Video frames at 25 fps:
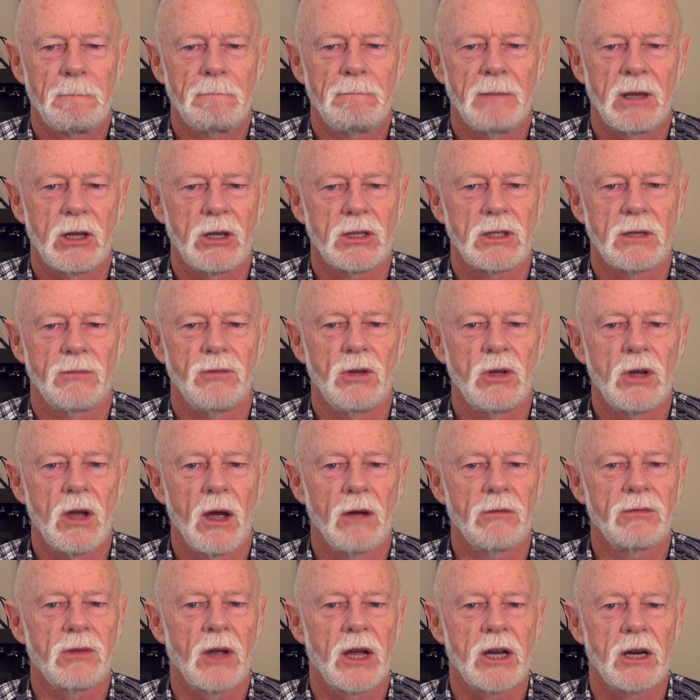Because if you go
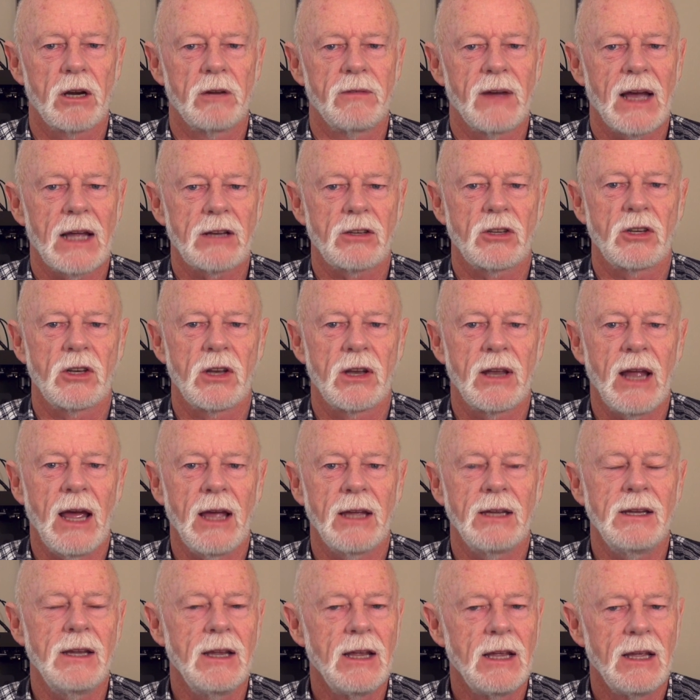and fly your Avata
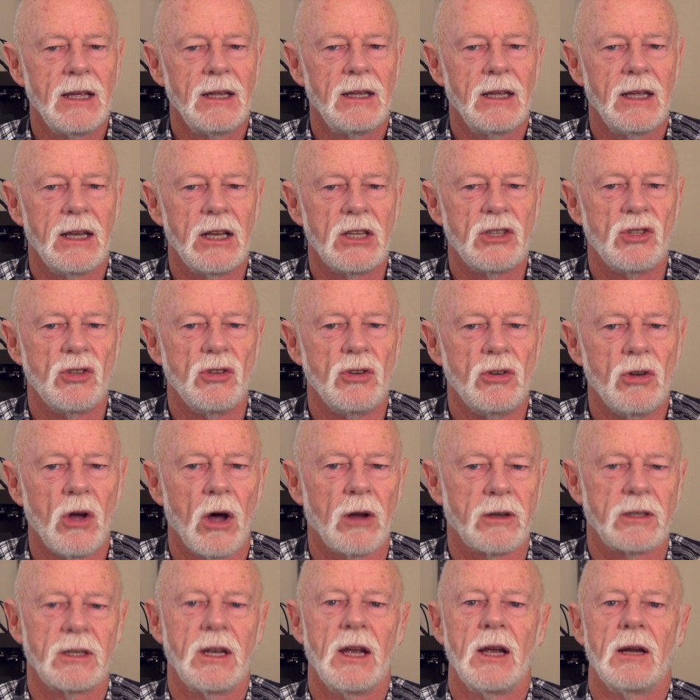today, it is
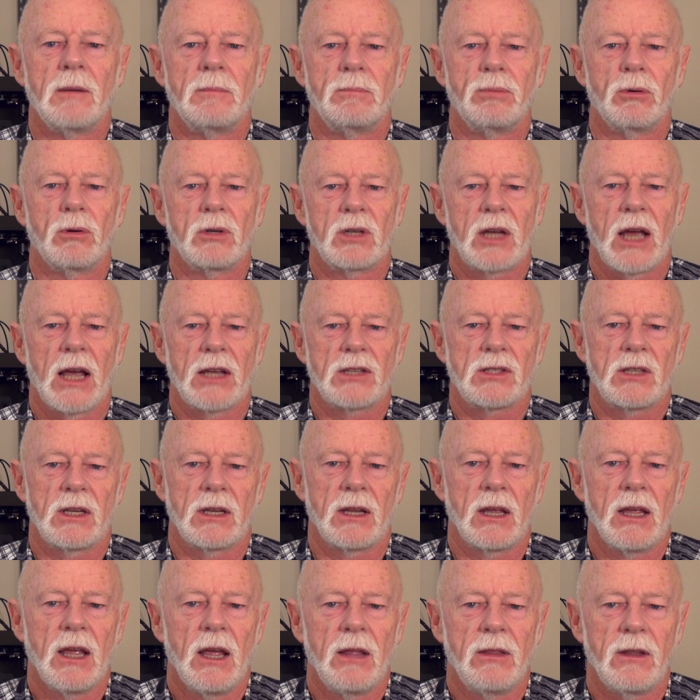not
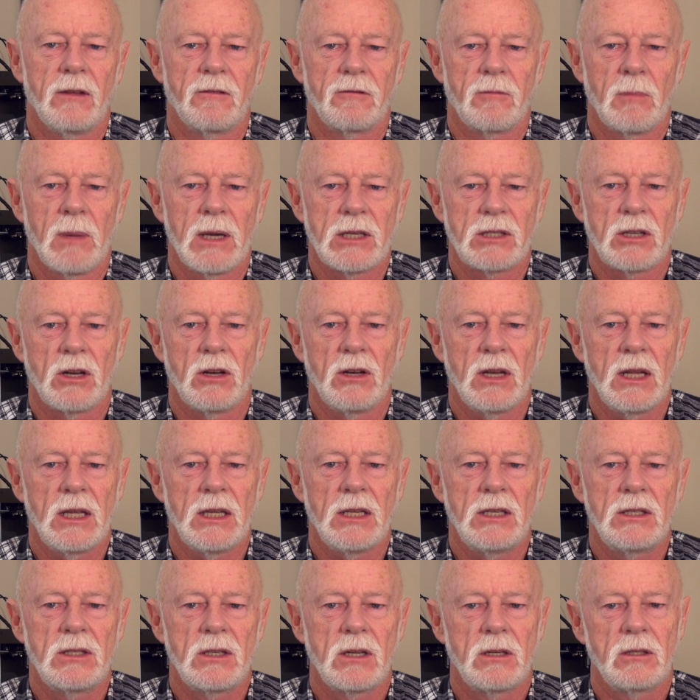broadcasting the information it
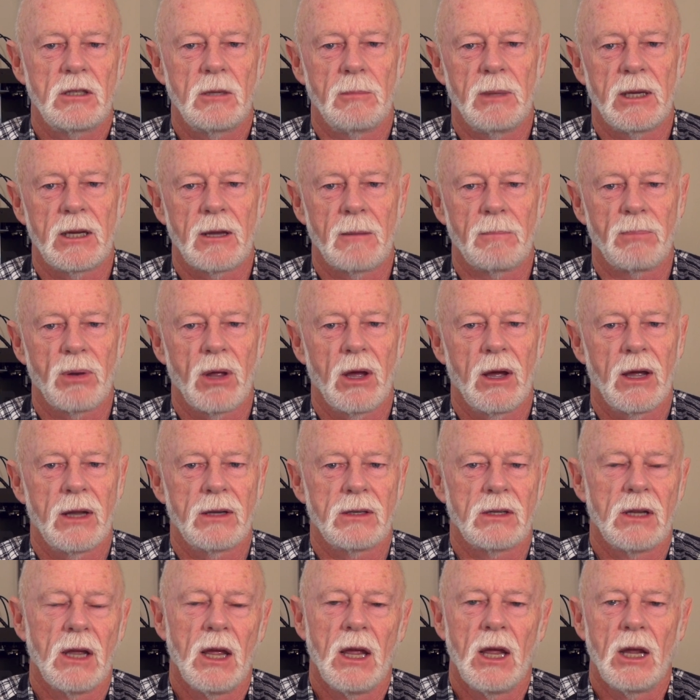needs to be
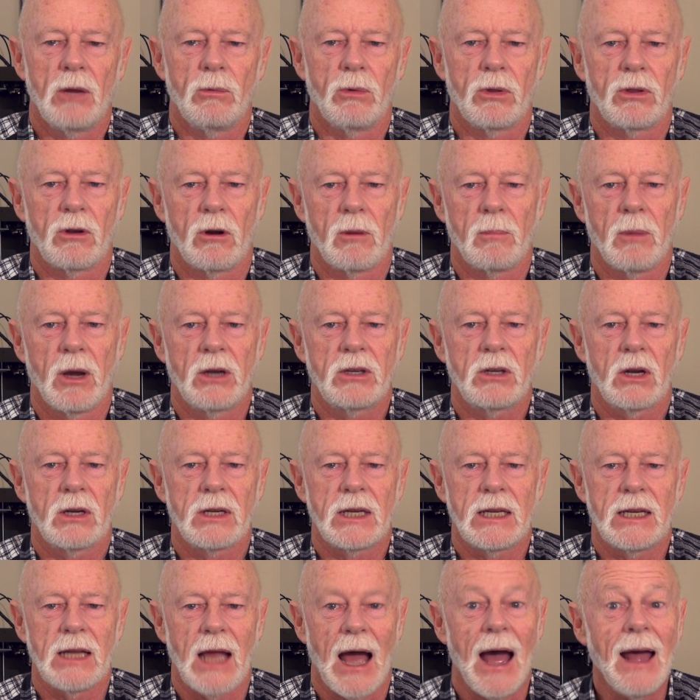compliant with the remote
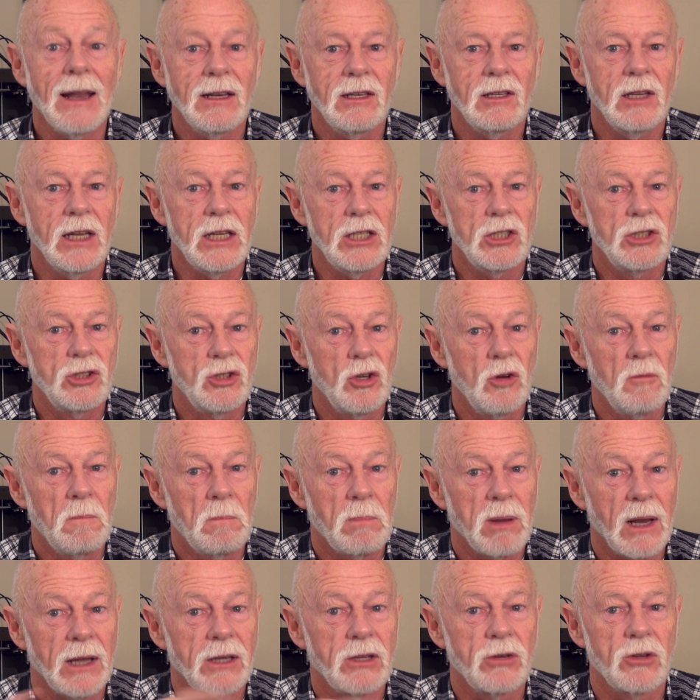ID, unless you
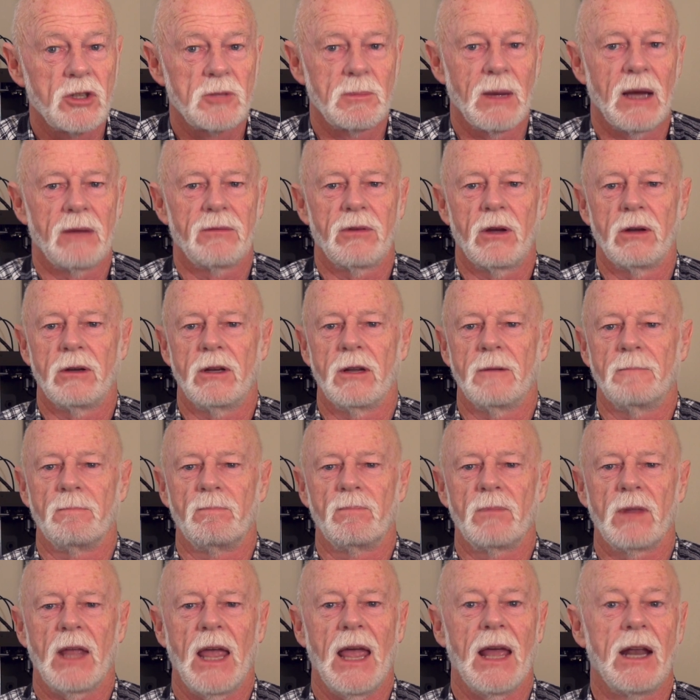plug your smartphone in.
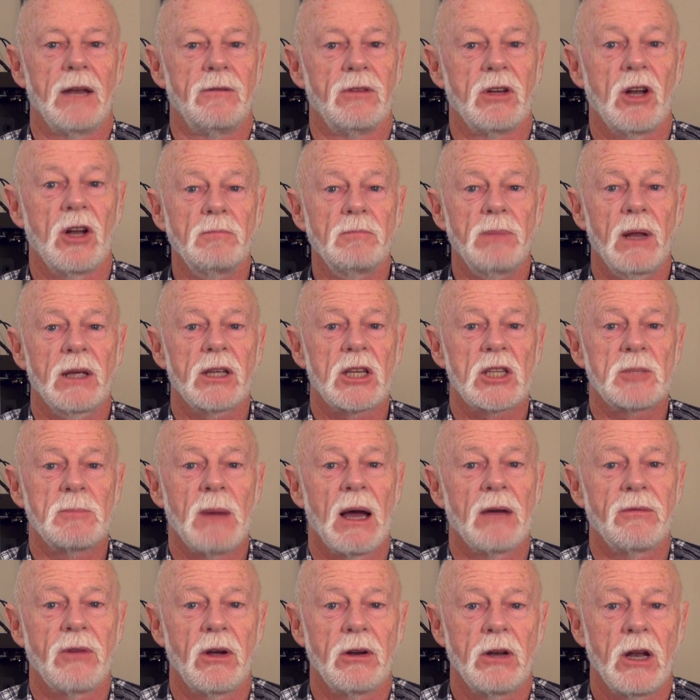And if plug your
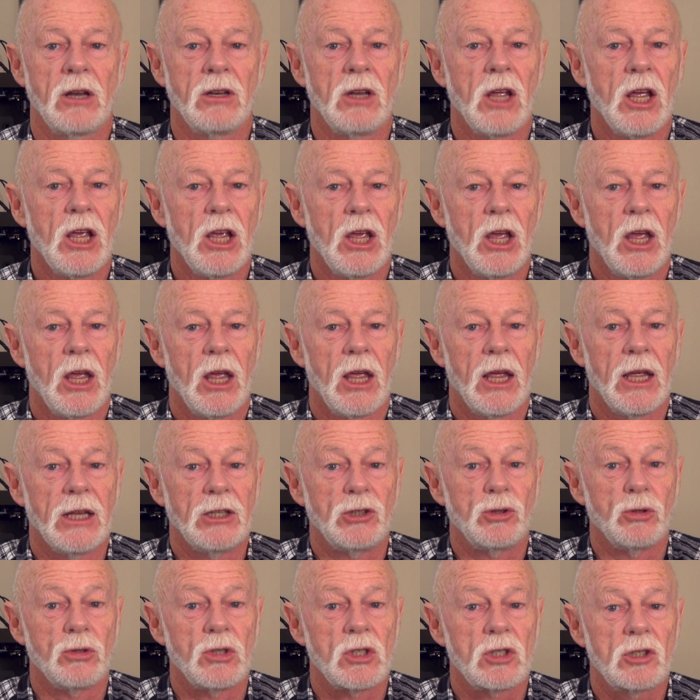smartphone in, it
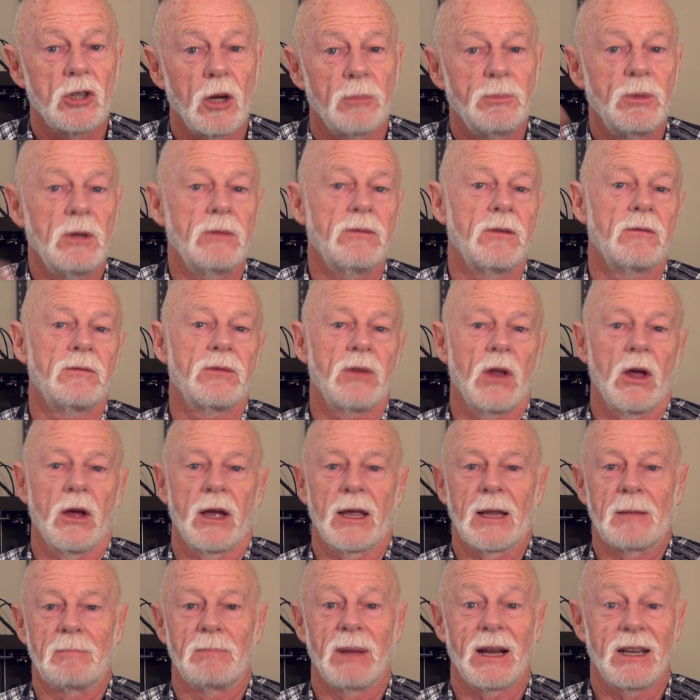should stop you from
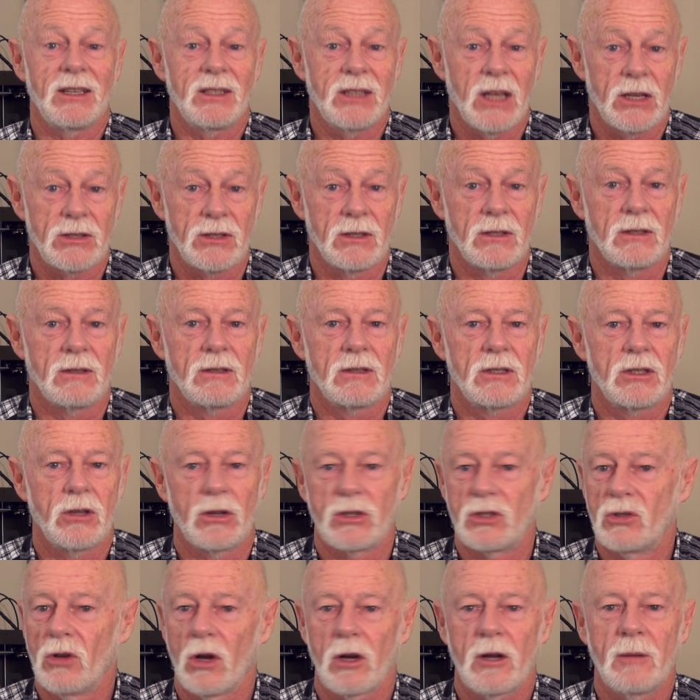flying, but it doesn't, so
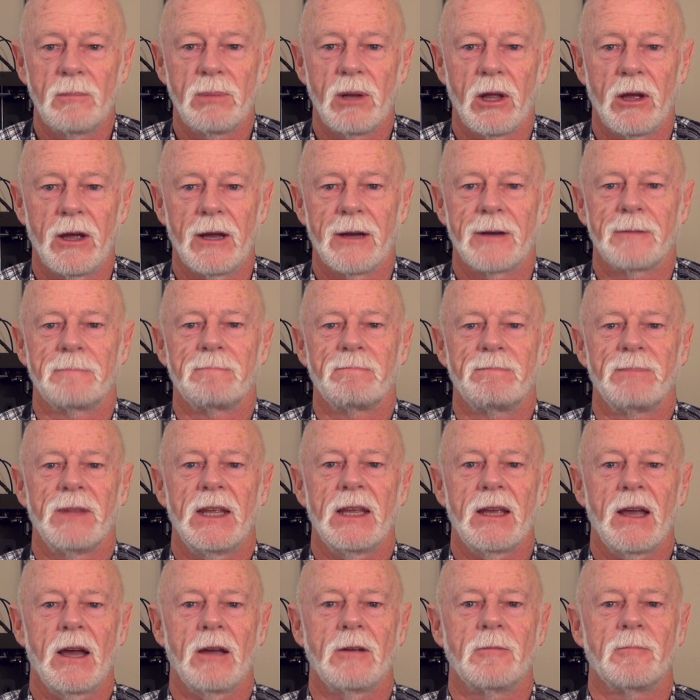it's not compliant. There
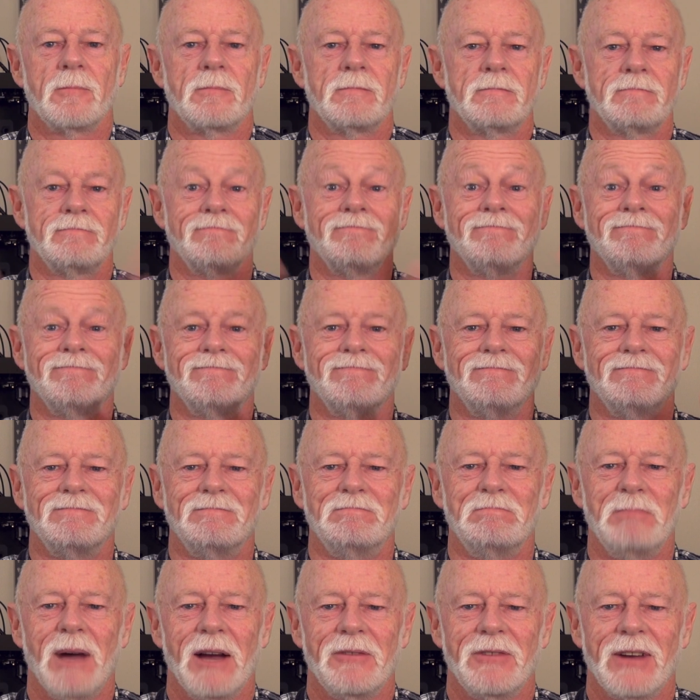you go.
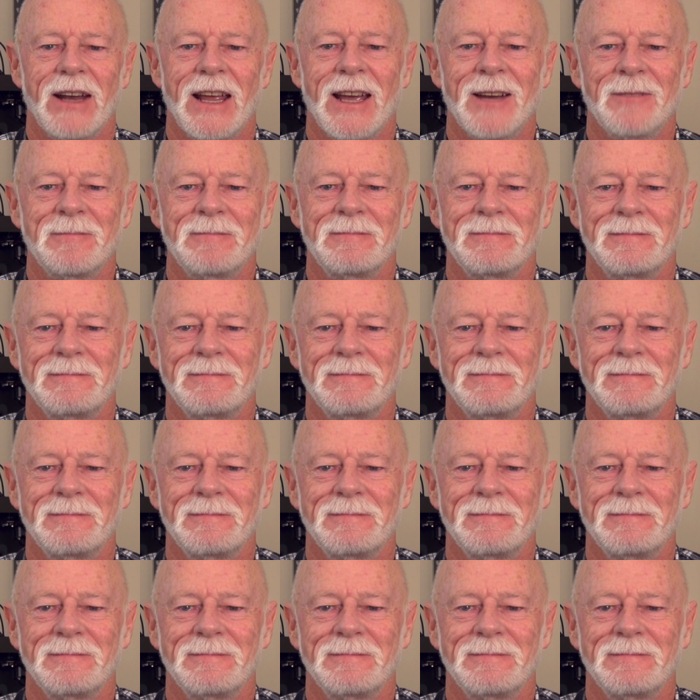Bye for now.